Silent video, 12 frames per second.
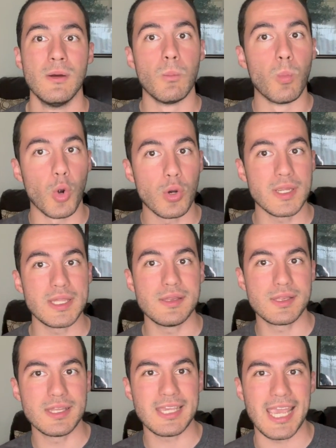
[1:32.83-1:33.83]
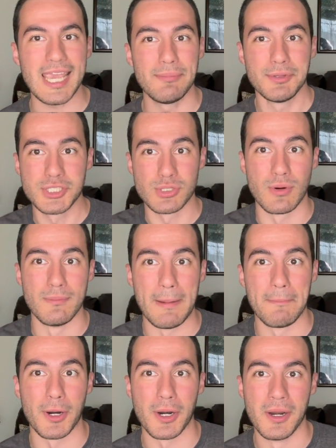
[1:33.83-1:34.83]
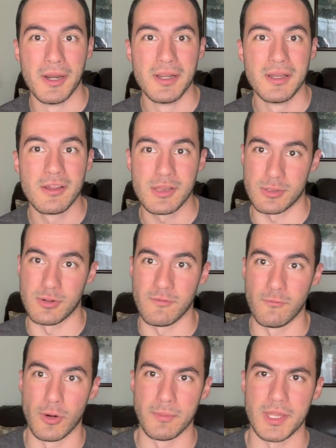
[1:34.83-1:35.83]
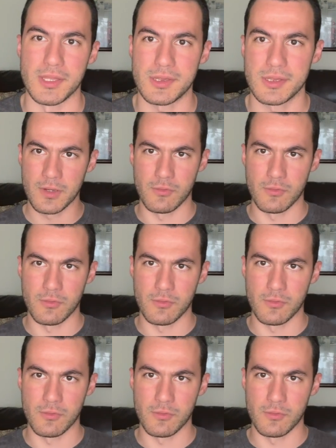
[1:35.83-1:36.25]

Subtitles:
more easily able to remember certain formulas.